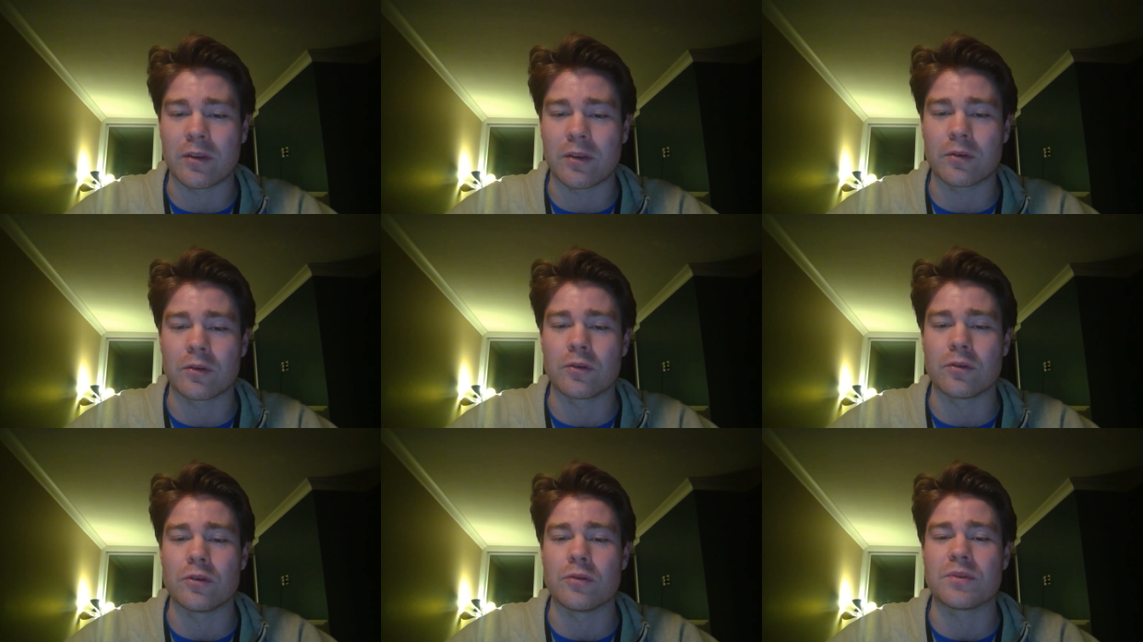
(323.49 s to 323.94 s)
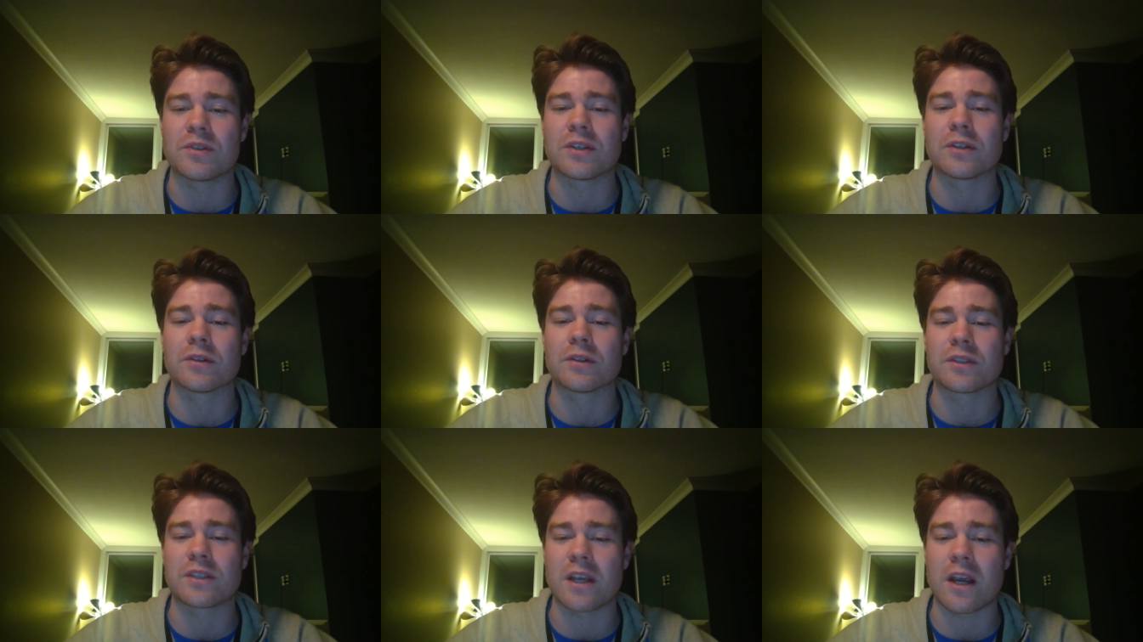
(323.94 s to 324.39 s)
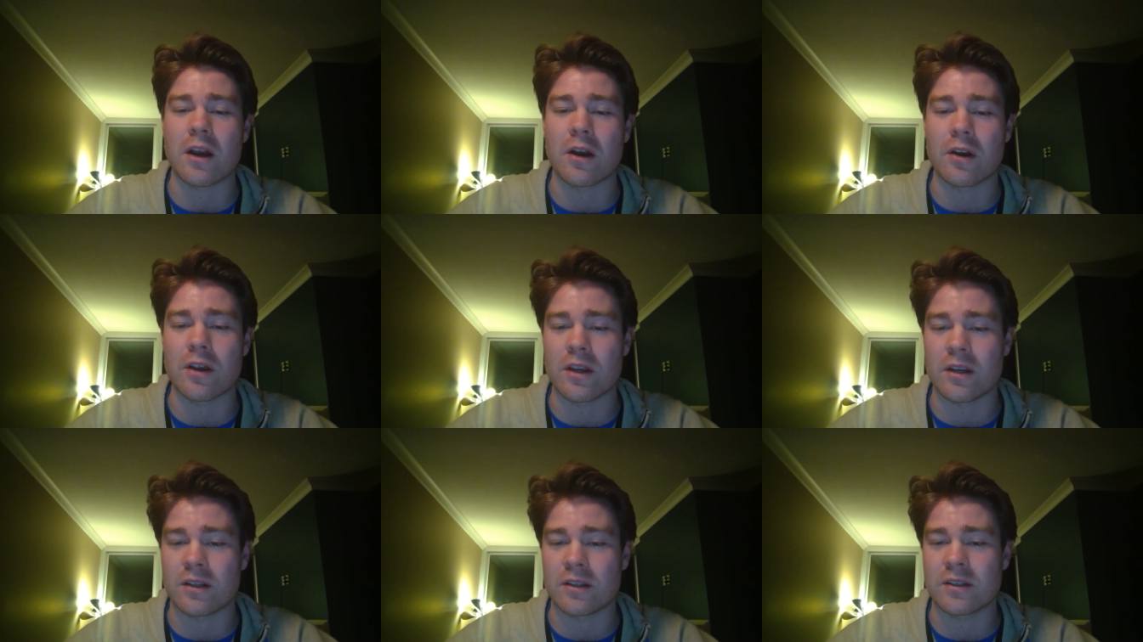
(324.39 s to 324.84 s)
through
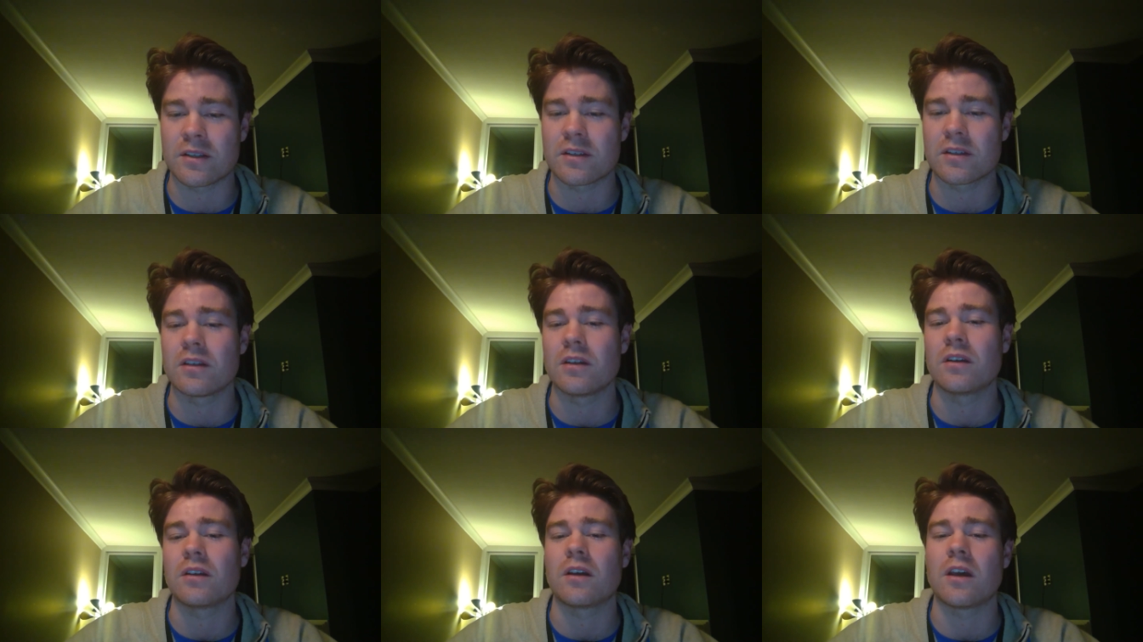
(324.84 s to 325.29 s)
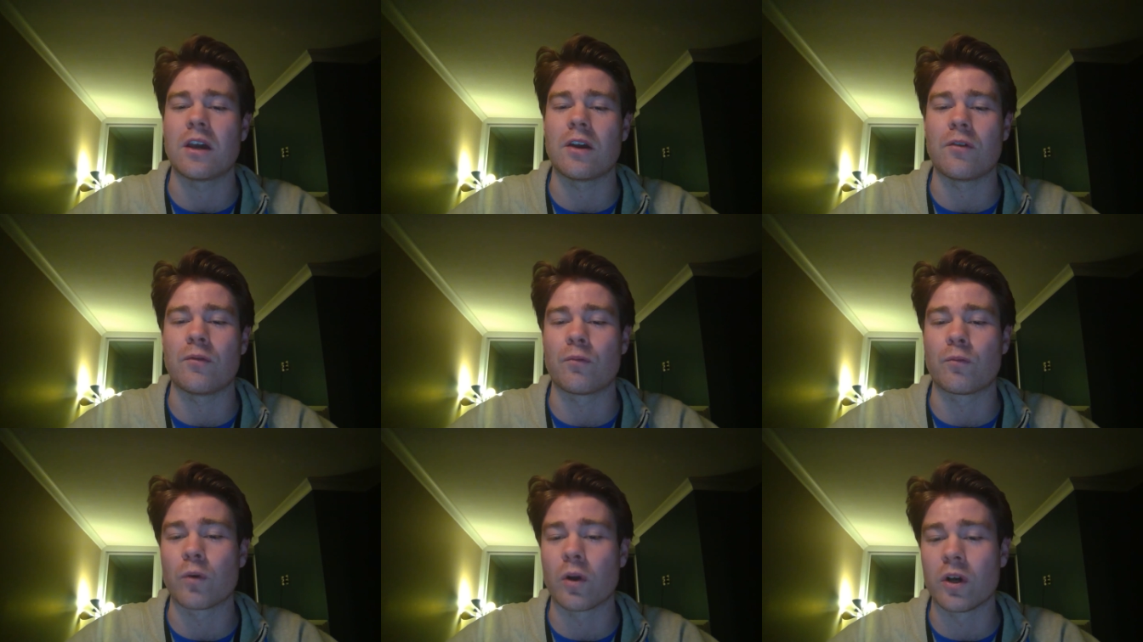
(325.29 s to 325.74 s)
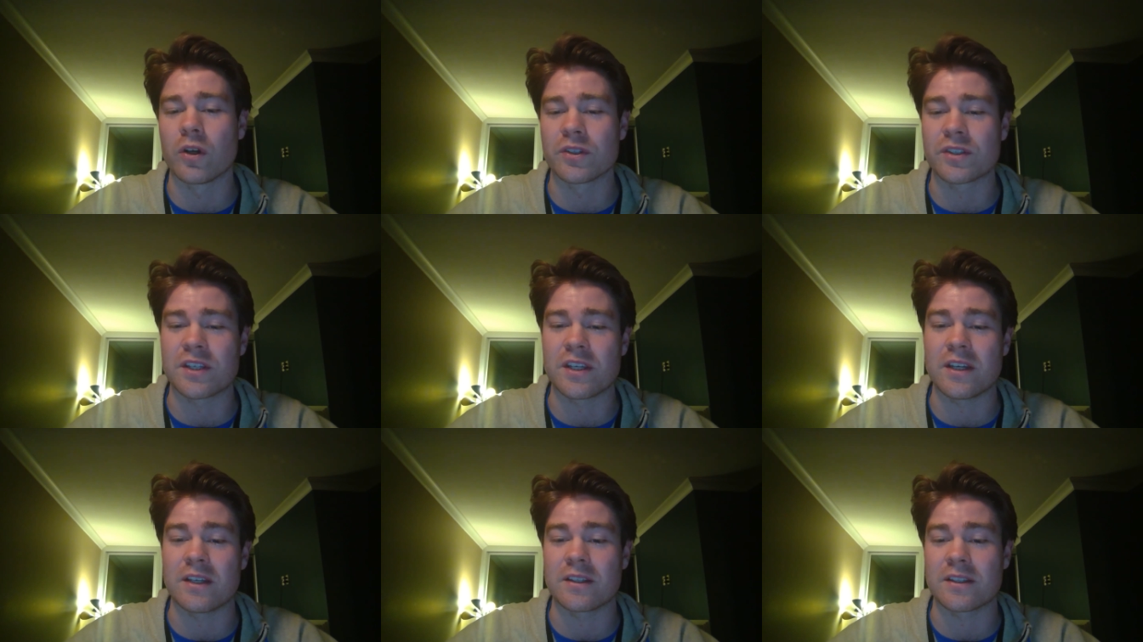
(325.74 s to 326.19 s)
utilitarians and
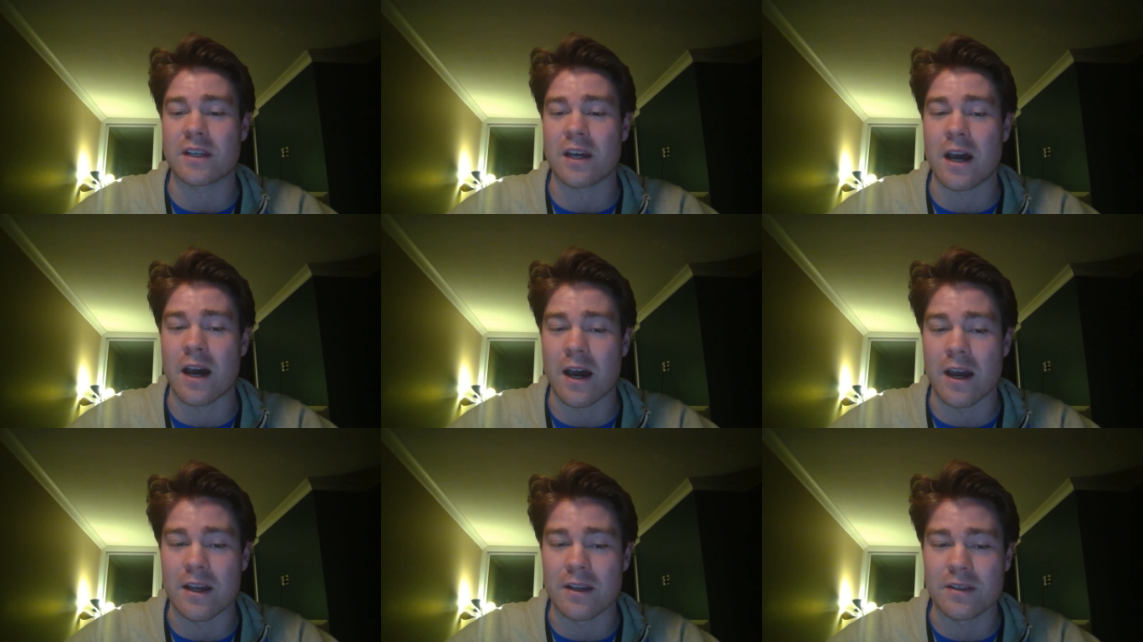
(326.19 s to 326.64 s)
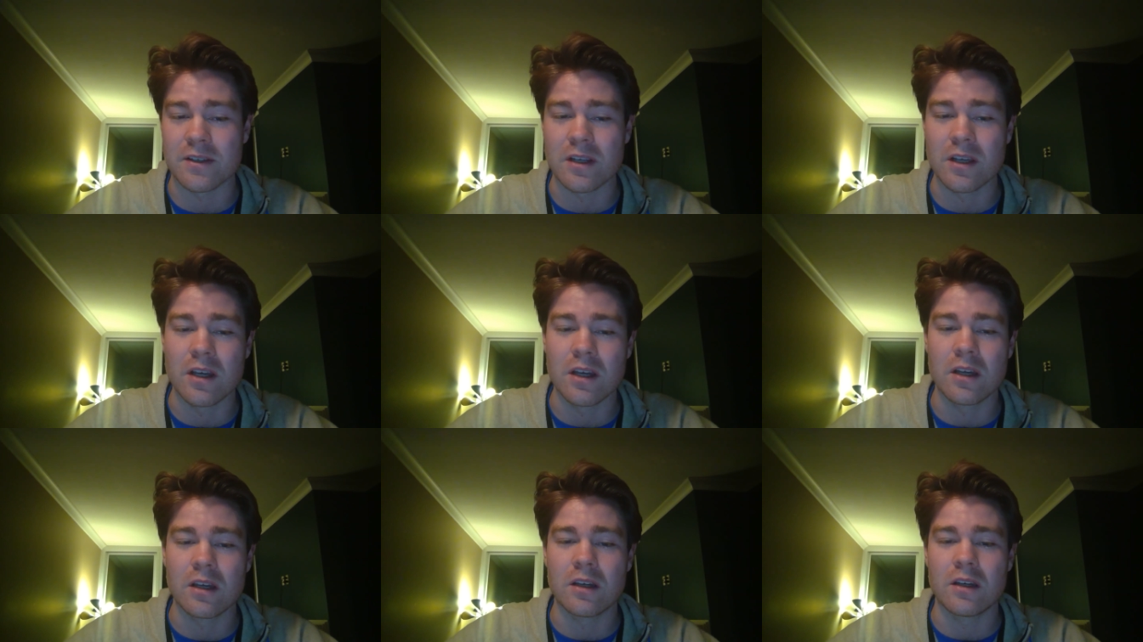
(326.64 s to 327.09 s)
Rawlsians' eyes.